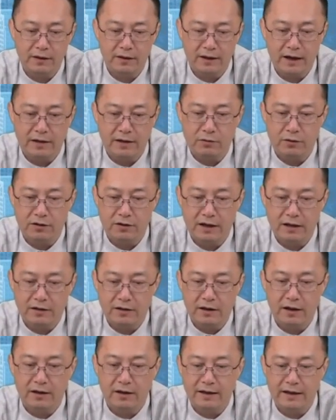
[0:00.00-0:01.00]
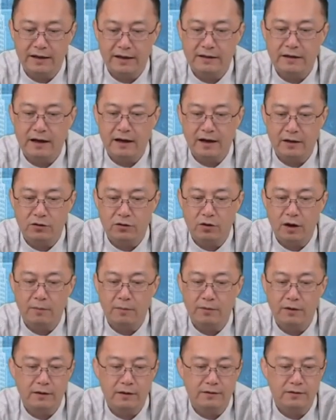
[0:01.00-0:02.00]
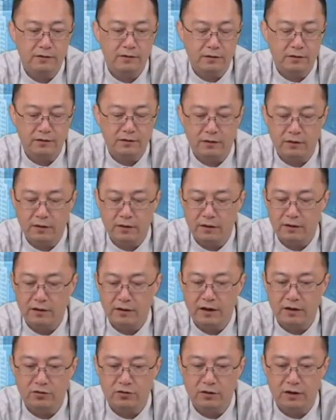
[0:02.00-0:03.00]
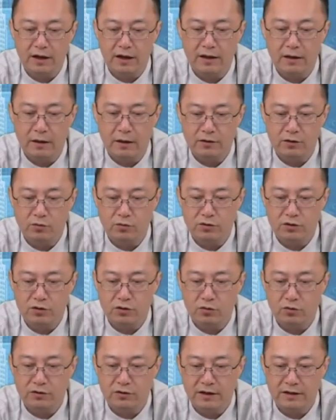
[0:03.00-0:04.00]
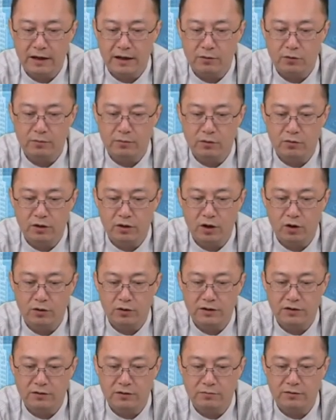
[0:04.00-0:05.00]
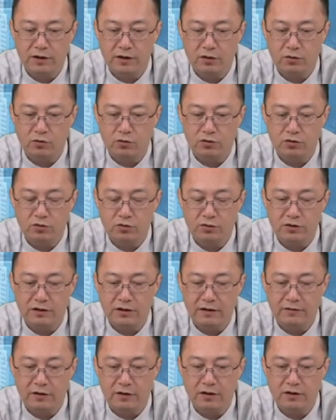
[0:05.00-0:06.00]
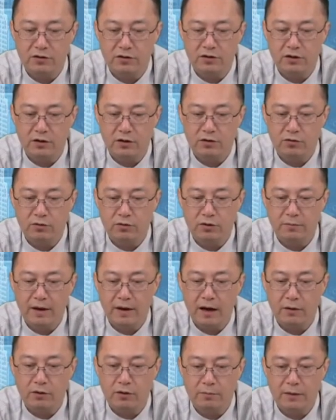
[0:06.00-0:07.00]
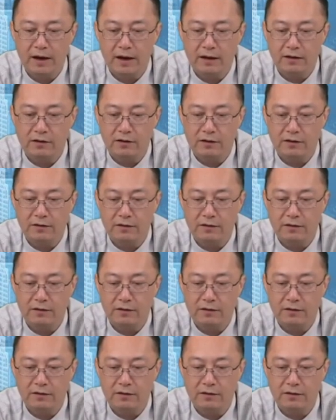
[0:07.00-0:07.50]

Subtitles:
As for Tesla, its stock dropped. Yesterday, there was news that they would be recalling some vehicles due to safety concerns with the battery packs.